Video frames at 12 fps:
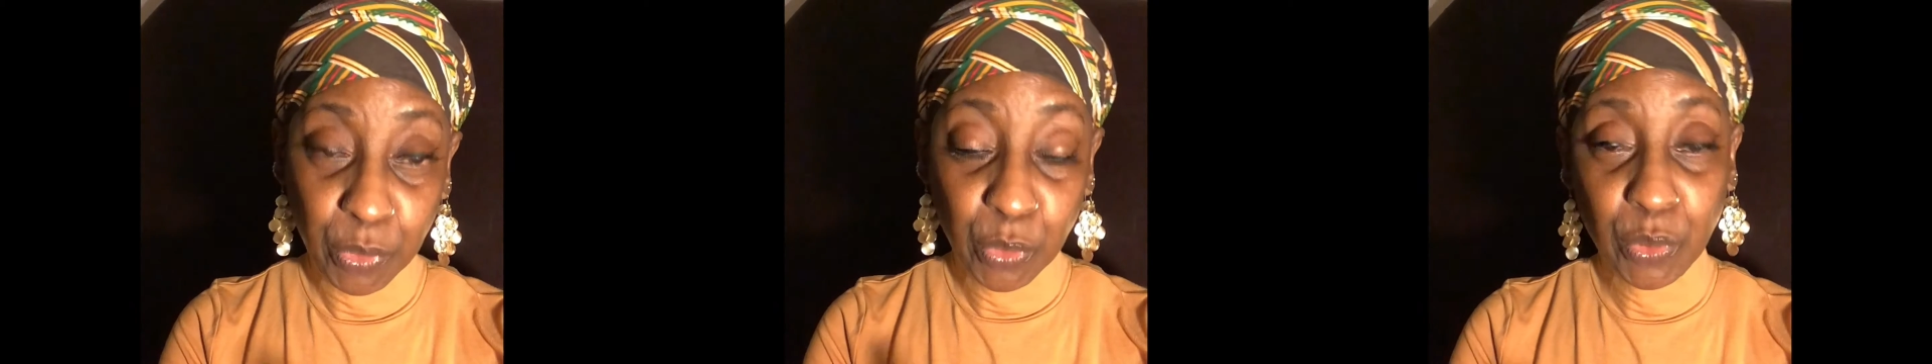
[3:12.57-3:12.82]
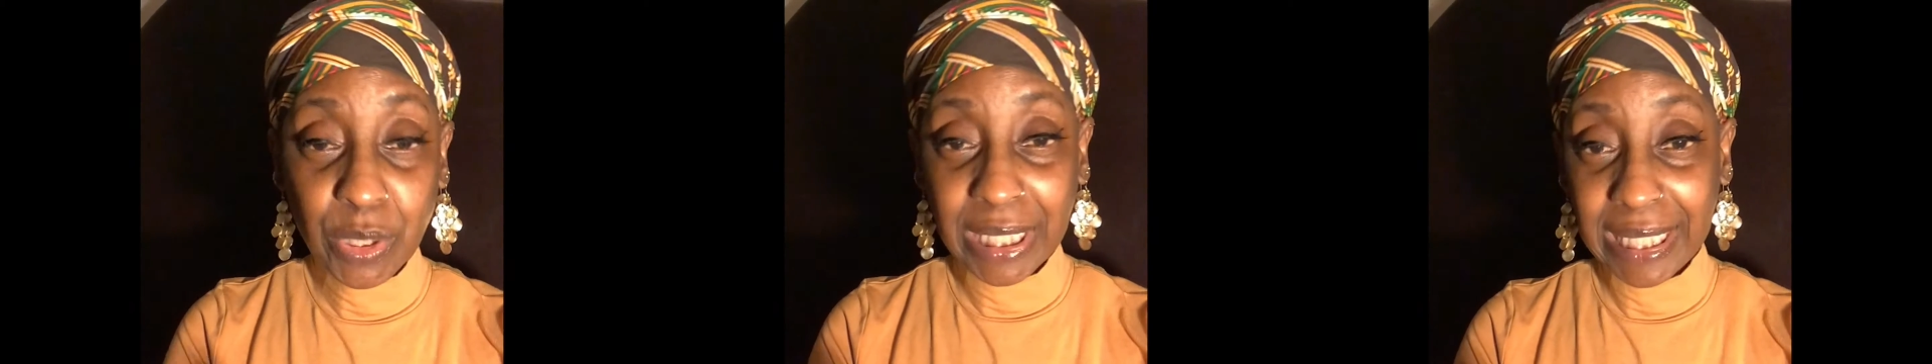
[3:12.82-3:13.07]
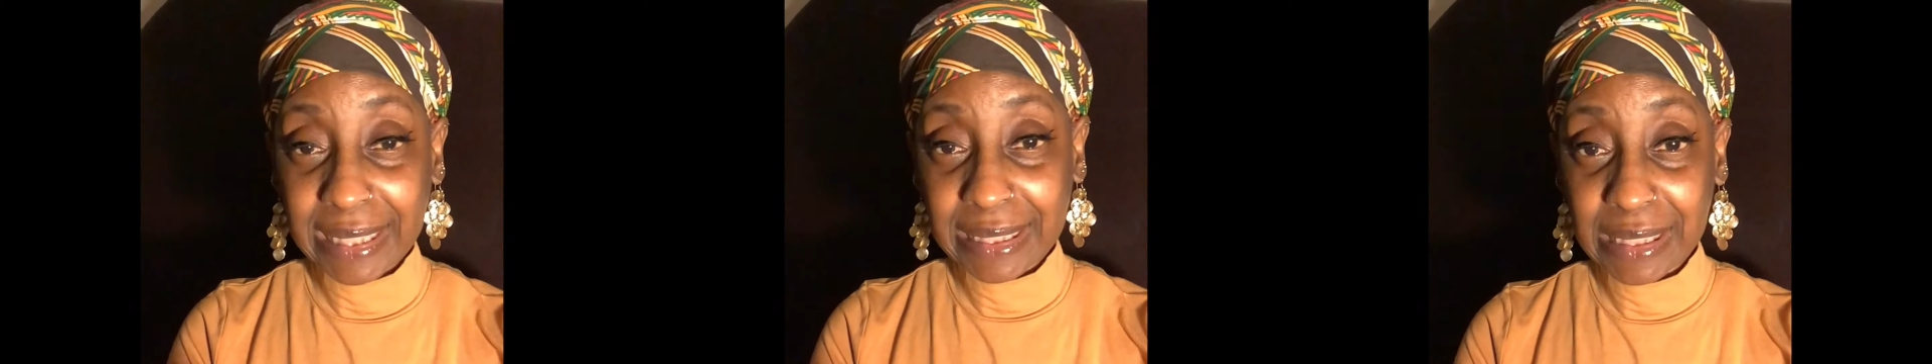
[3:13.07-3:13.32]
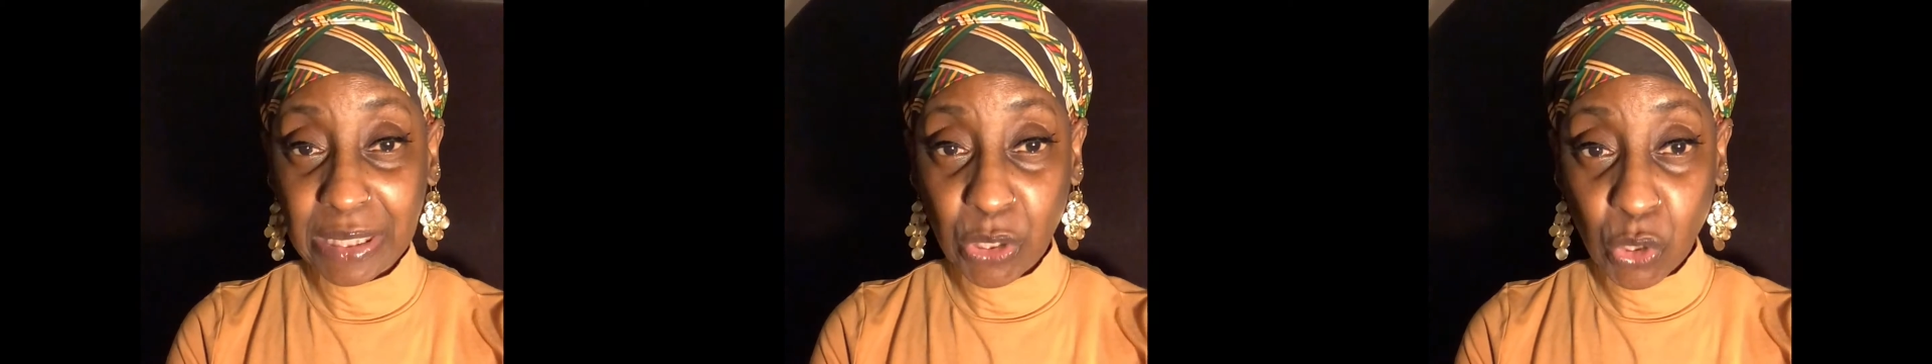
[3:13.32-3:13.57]
you
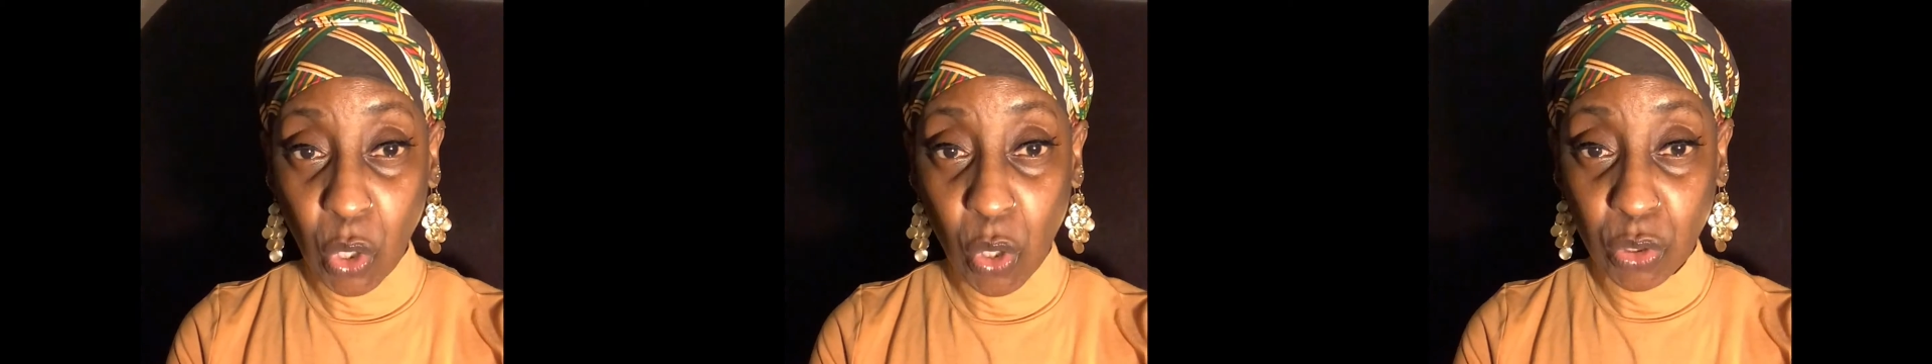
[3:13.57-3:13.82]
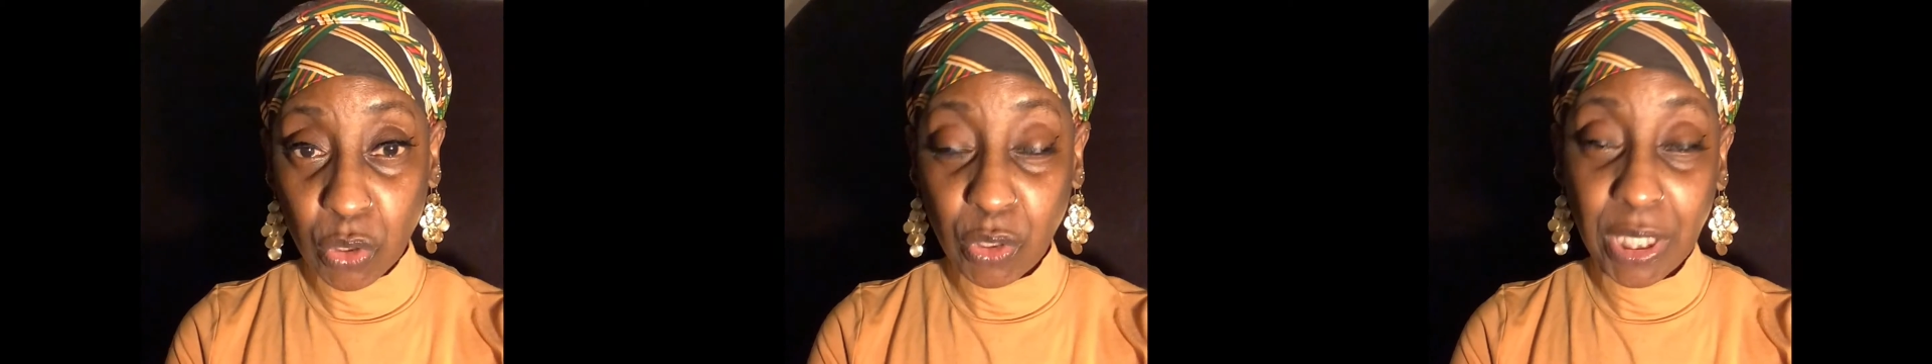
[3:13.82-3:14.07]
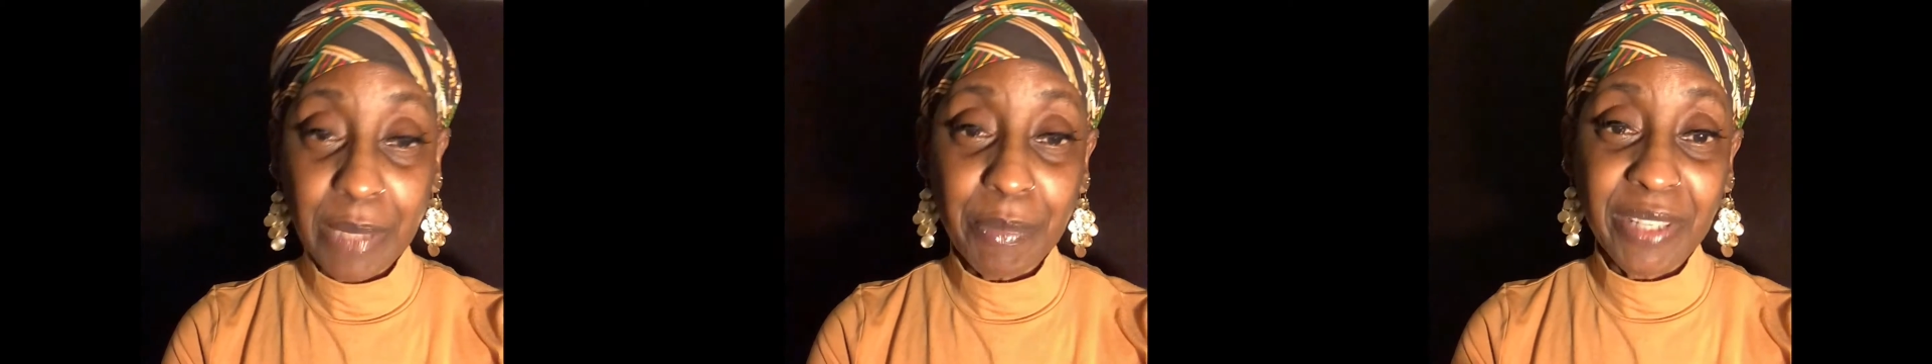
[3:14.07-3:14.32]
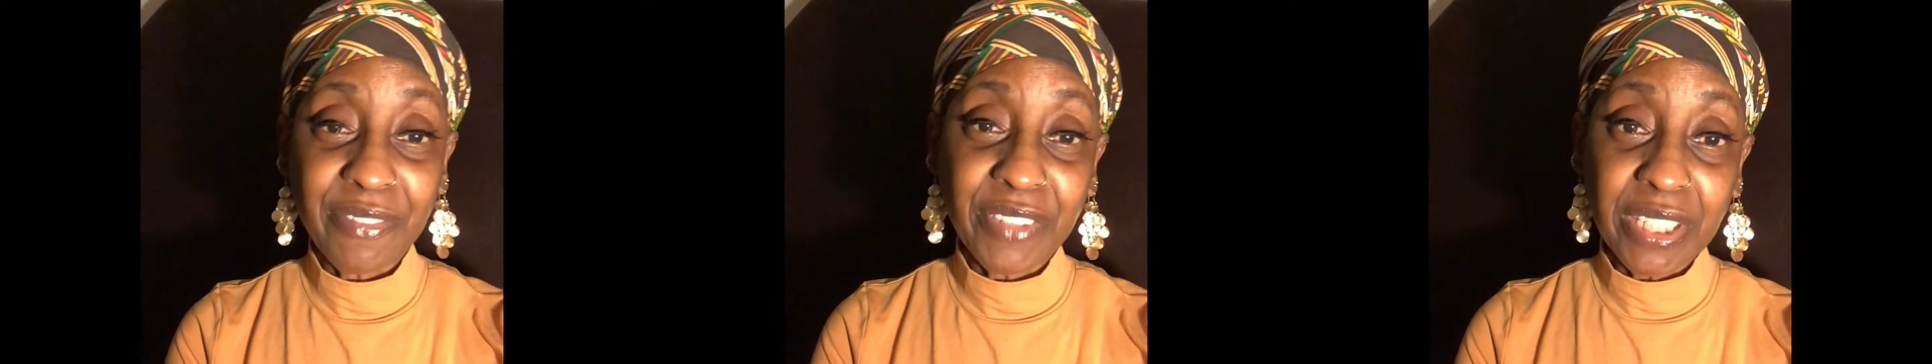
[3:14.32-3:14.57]
selected the song, so they
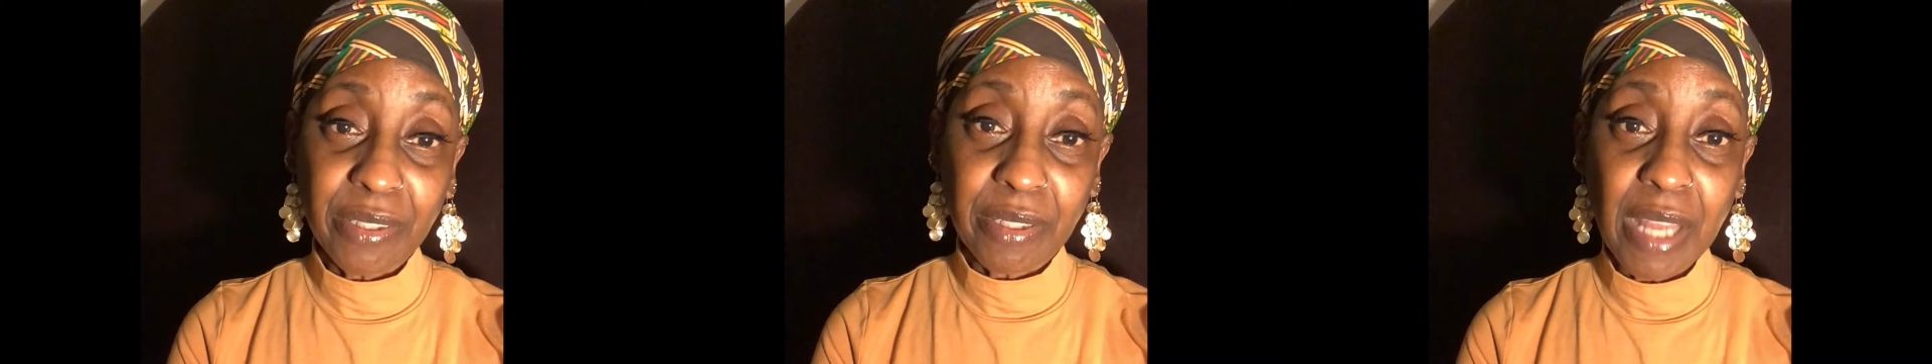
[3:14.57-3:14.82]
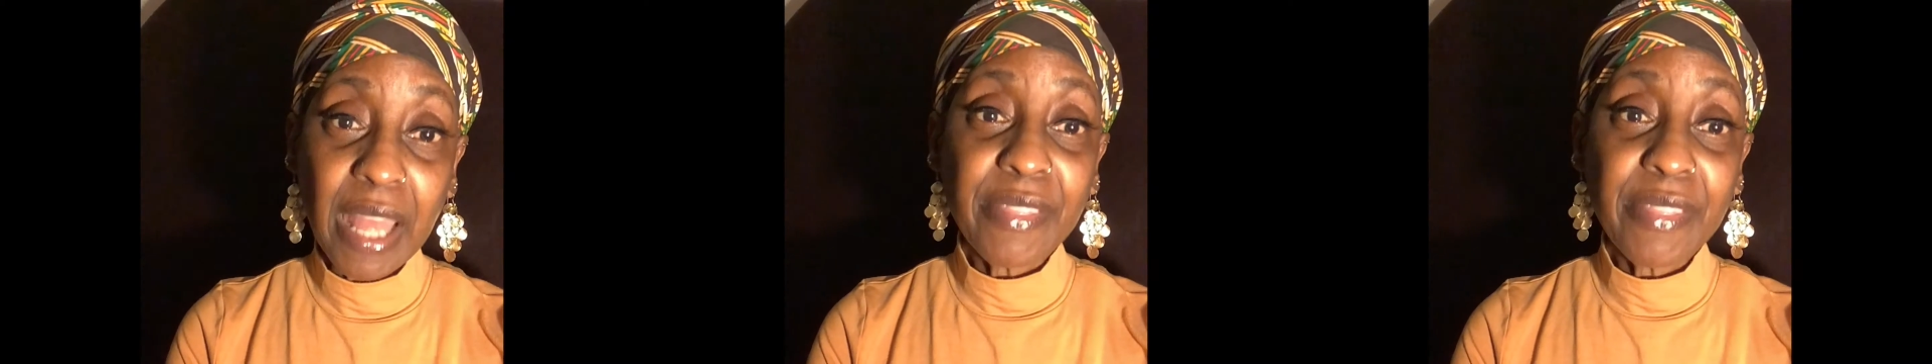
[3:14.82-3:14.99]
may feel